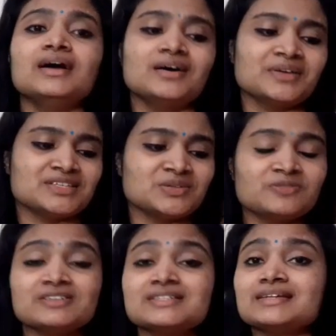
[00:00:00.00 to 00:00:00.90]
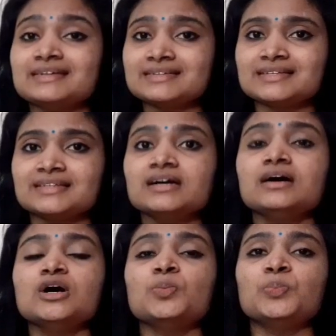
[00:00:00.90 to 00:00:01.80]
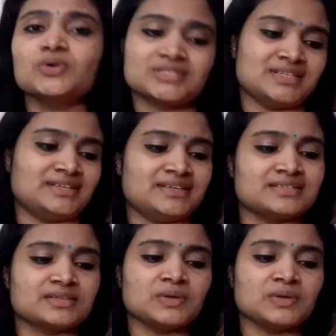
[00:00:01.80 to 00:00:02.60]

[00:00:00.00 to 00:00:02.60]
Okay, so first let us see the post details.